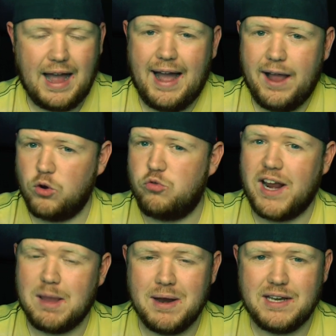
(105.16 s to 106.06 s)
I always
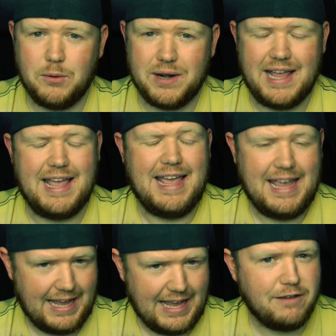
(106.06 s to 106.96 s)
recommend doing it
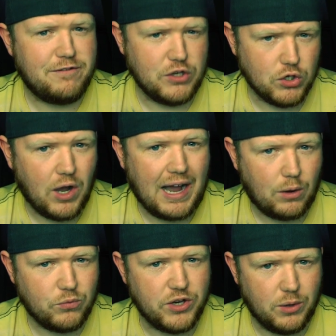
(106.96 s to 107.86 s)
if you know
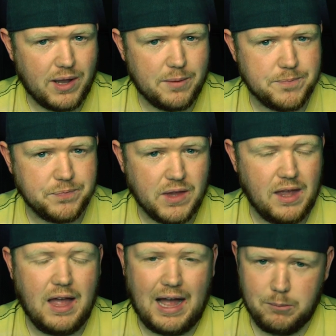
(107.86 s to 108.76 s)
how to do it.
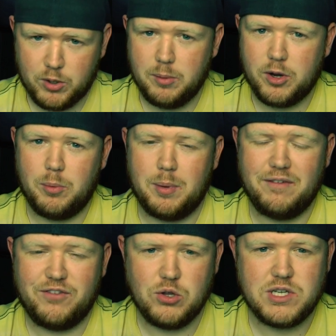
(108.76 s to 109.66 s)
I'm going to come to
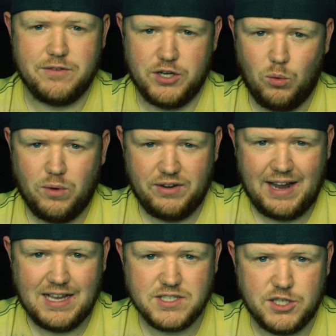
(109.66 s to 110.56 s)
in a future video with
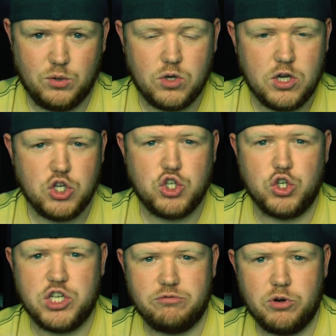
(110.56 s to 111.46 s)
regards to
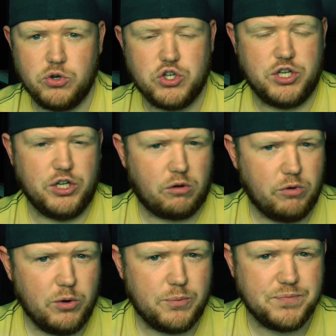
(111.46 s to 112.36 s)
should you root, should you not
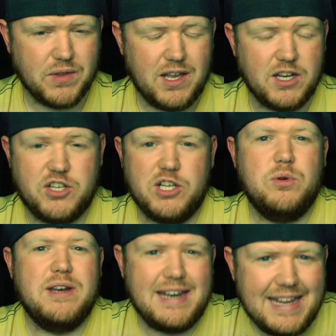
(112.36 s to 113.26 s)
root? Do
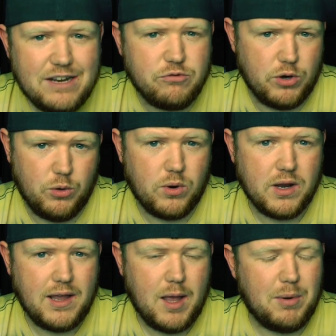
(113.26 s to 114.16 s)
you need root?
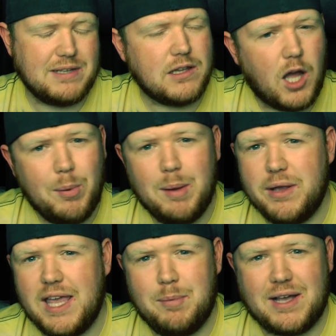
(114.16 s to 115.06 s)
Because a lot of
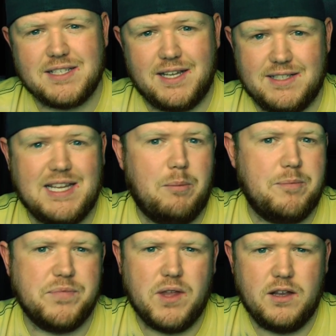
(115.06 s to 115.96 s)
people keep asking,
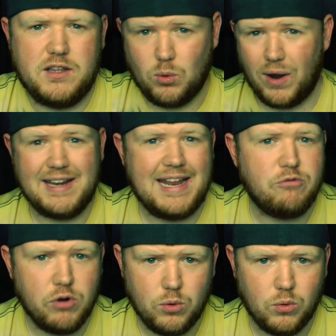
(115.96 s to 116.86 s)
Sam, do I
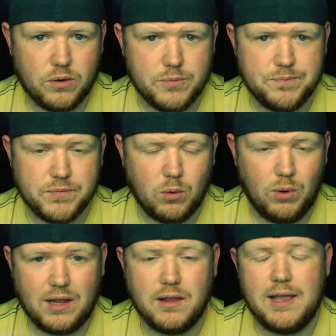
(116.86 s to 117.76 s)
need root?
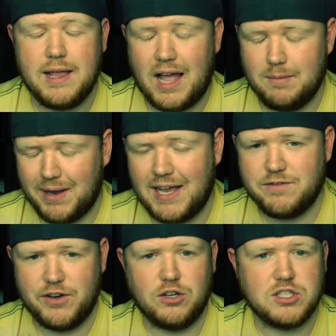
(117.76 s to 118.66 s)
Well, my
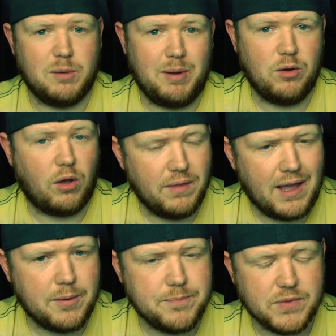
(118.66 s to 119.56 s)
next video is going to be on
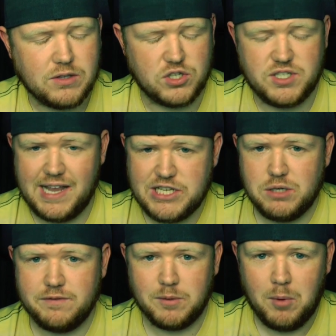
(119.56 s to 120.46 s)
that, so stay
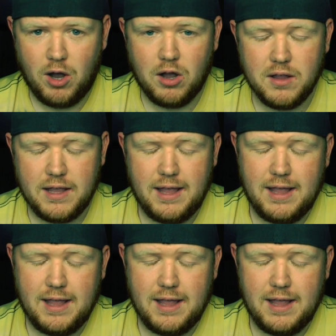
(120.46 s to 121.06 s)
tuned for more.